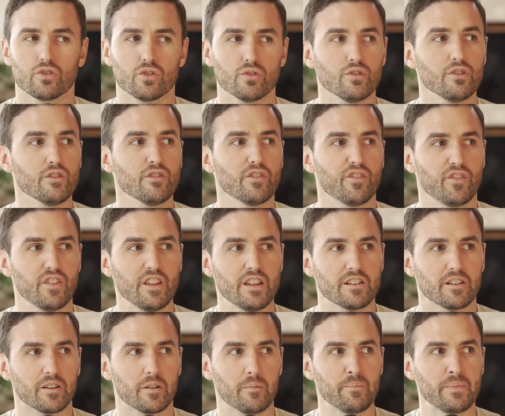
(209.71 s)
do you
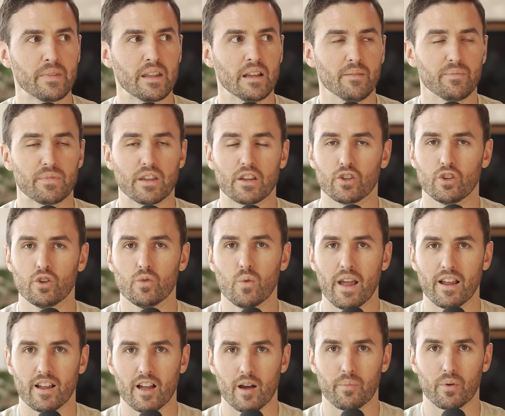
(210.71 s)
feel that you
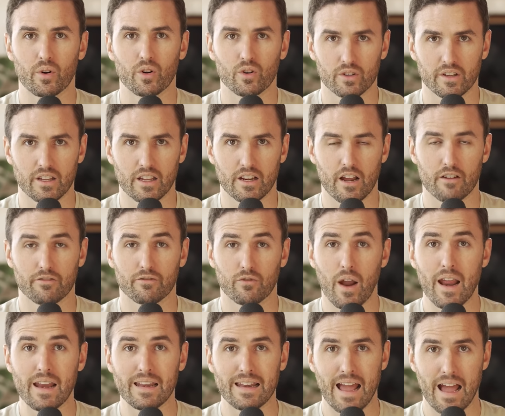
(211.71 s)
wake up early enough
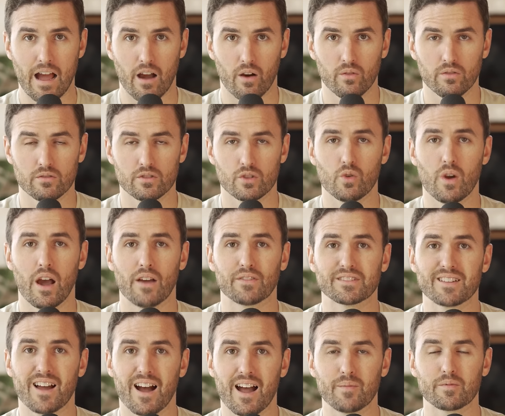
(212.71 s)
right now to have
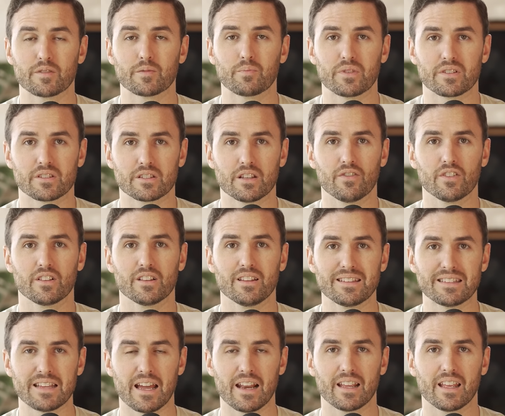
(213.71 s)
time specifically
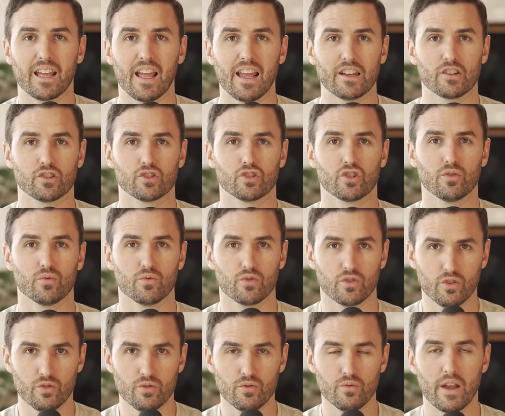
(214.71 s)
dedicated to
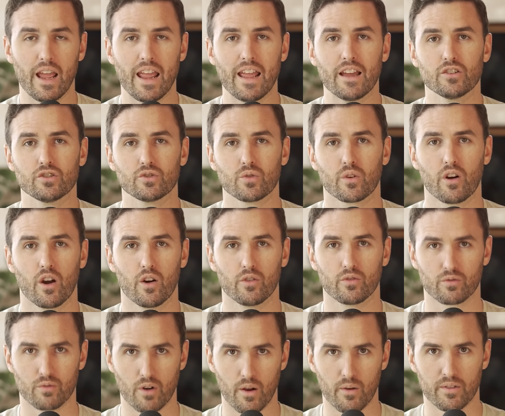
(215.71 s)
you and your own
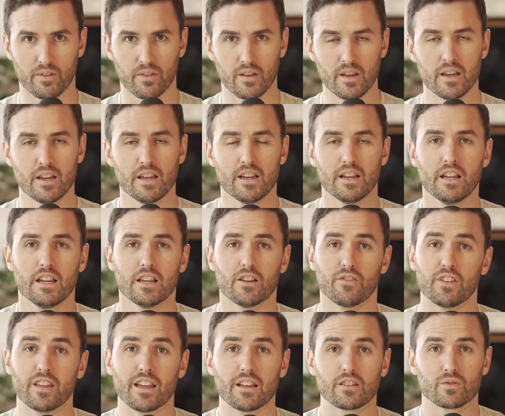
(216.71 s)
growth?
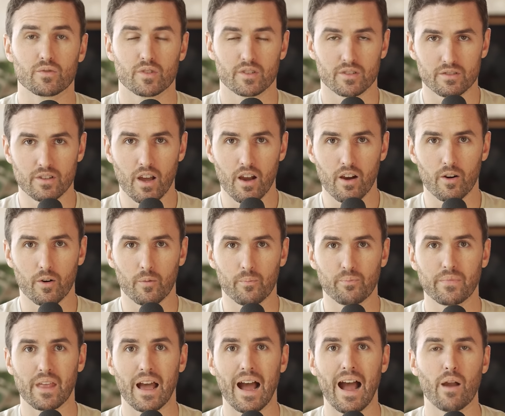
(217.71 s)
If the answer is no,
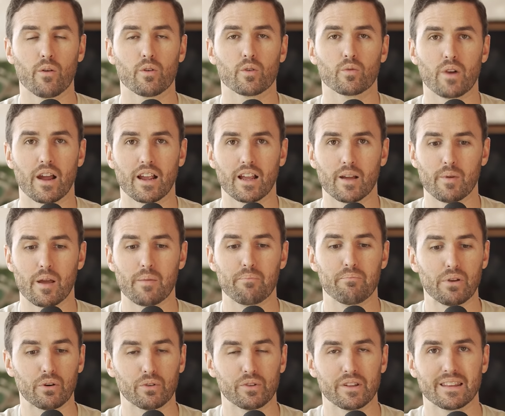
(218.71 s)
I would
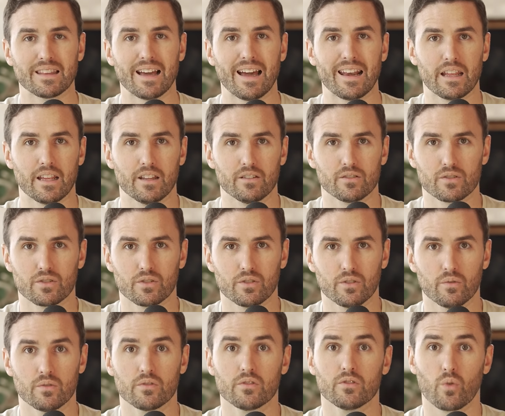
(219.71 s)
recommend building that
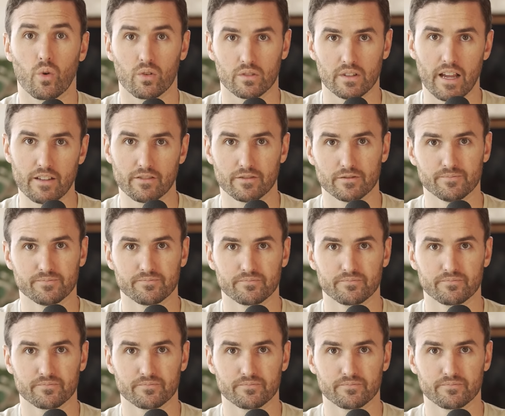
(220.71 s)
into your life.